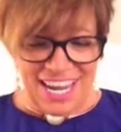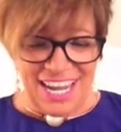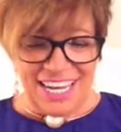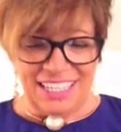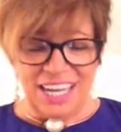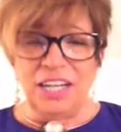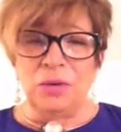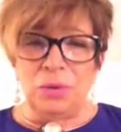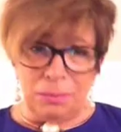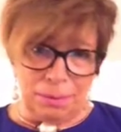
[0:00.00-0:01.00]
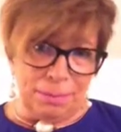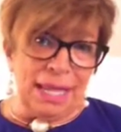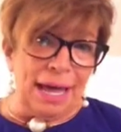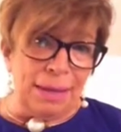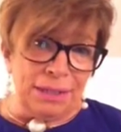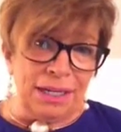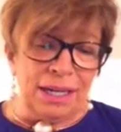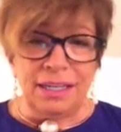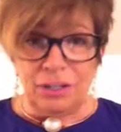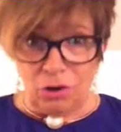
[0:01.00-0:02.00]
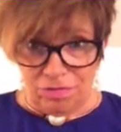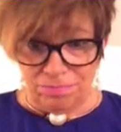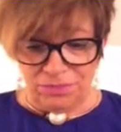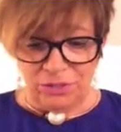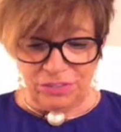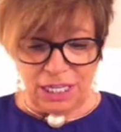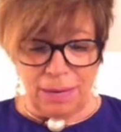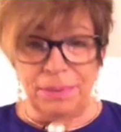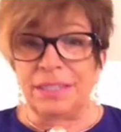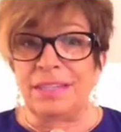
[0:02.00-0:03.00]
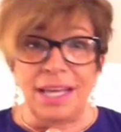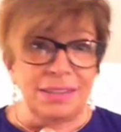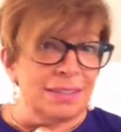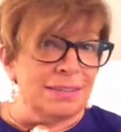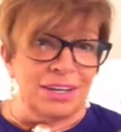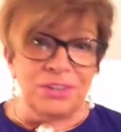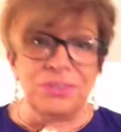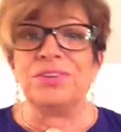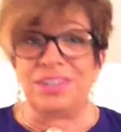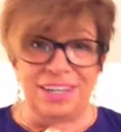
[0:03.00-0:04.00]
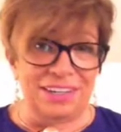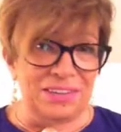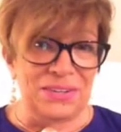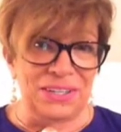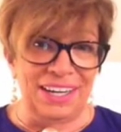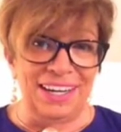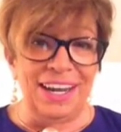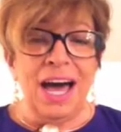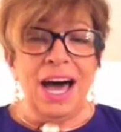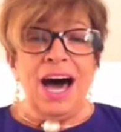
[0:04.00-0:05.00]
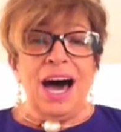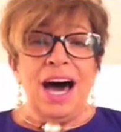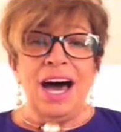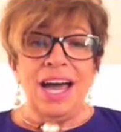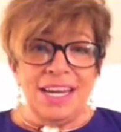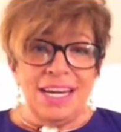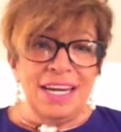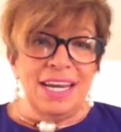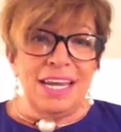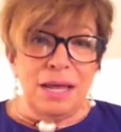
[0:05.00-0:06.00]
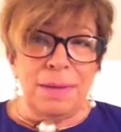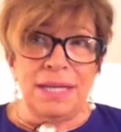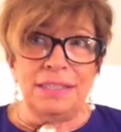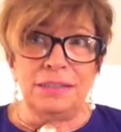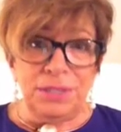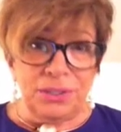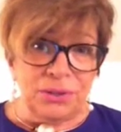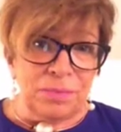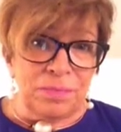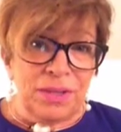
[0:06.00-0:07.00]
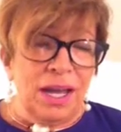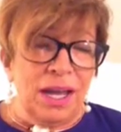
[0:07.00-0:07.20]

and i don't want to be blabbing and get off off topic that's another thing okay i am a speaker